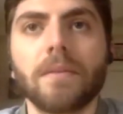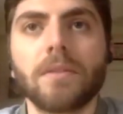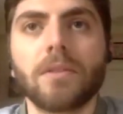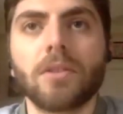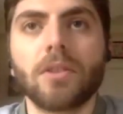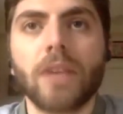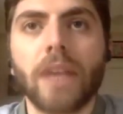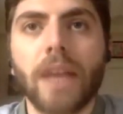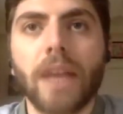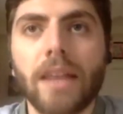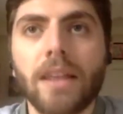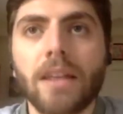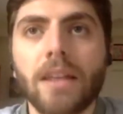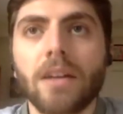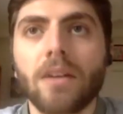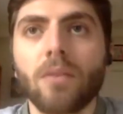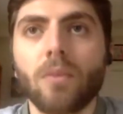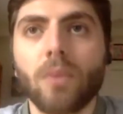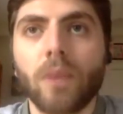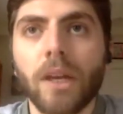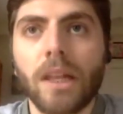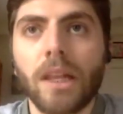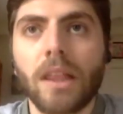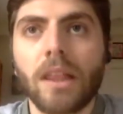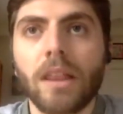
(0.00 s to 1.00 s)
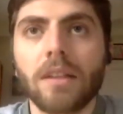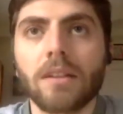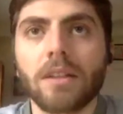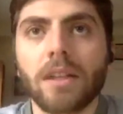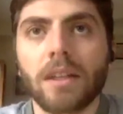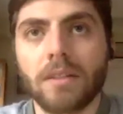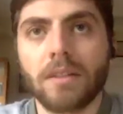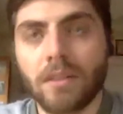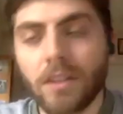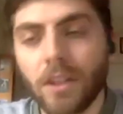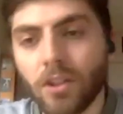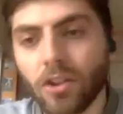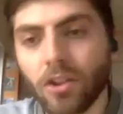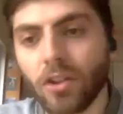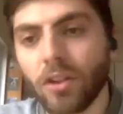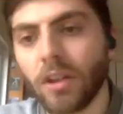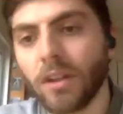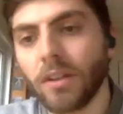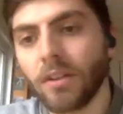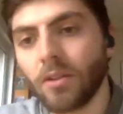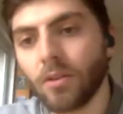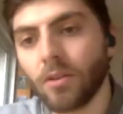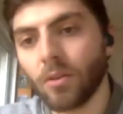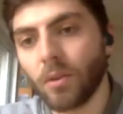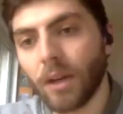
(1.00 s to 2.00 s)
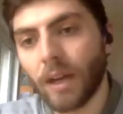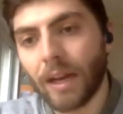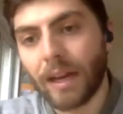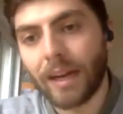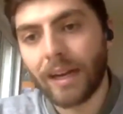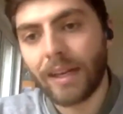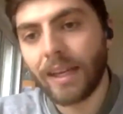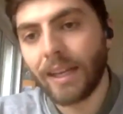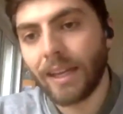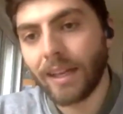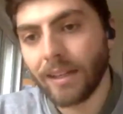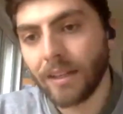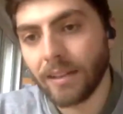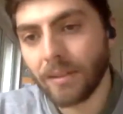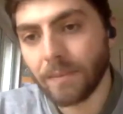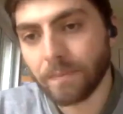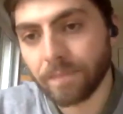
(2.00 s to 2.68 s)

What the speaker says: together with transitioning to a clean